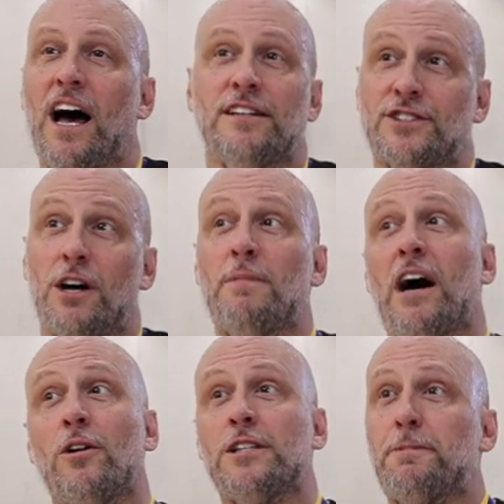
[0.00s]
So my
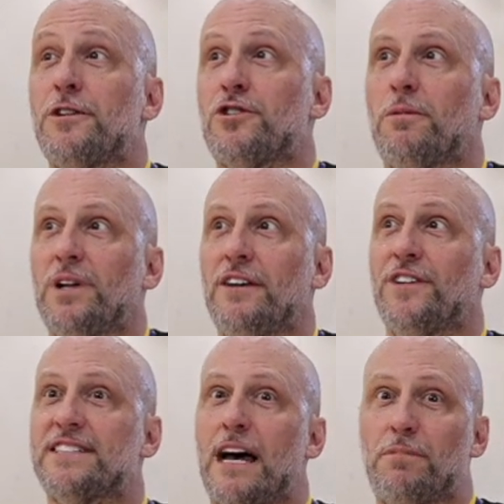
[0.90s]
only spiritual belief
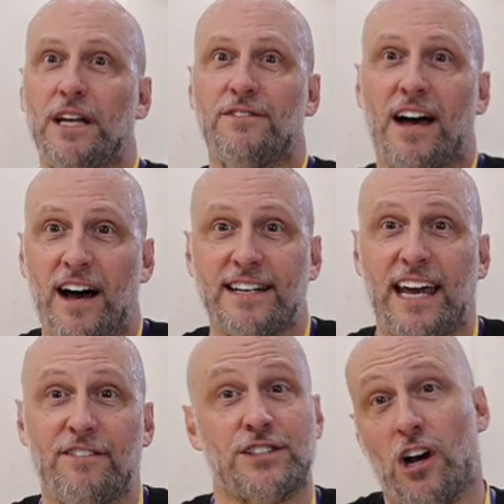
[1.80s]
is I believe God
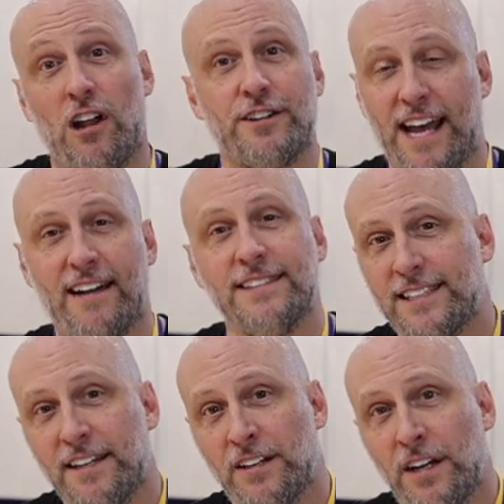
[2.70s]
gave us all our
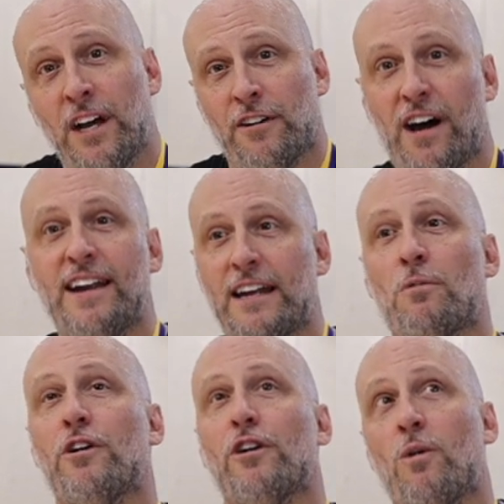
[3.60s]
talents, right? And
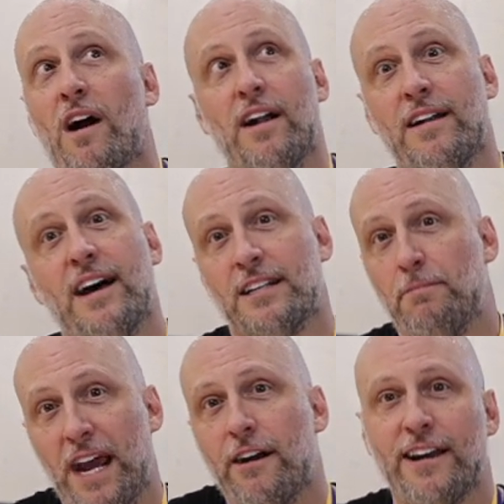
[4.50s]
we're required not to
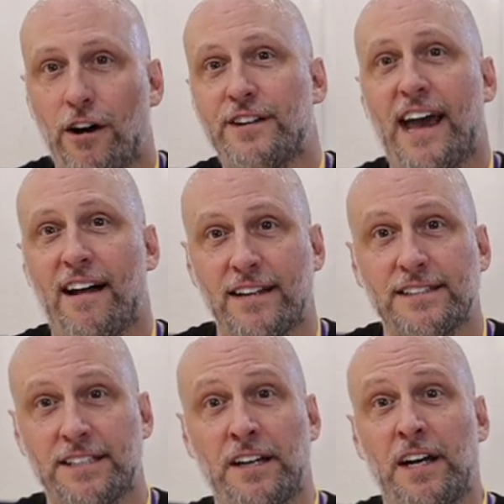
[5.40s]
bury our
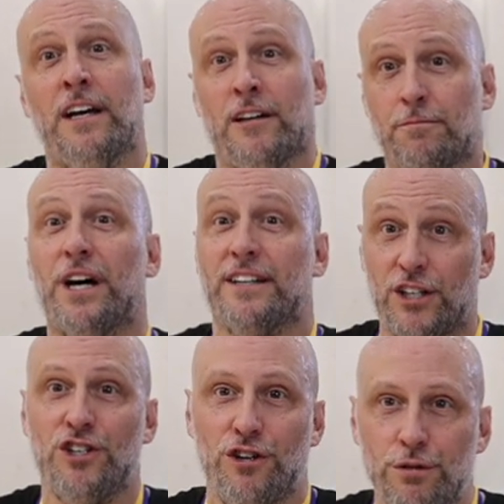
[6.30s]
talents, but
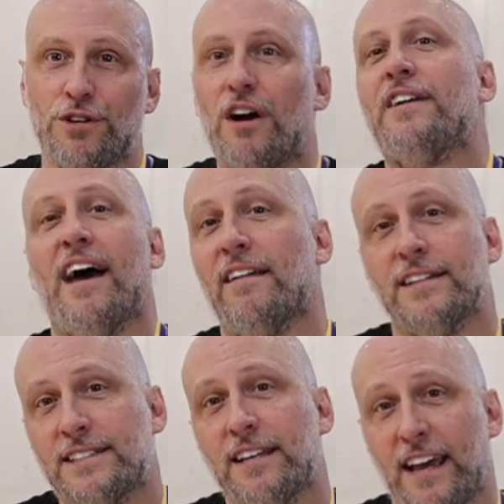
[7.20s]
to use our
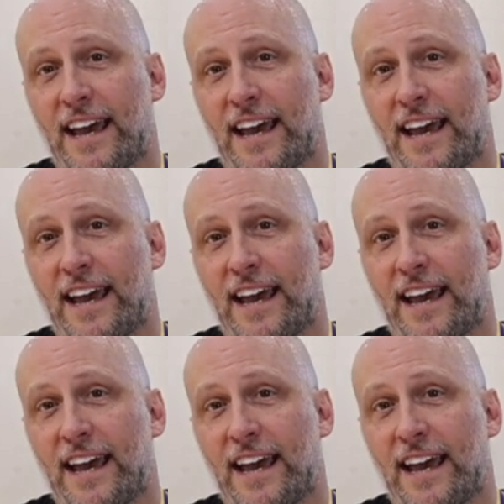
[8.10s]
talents.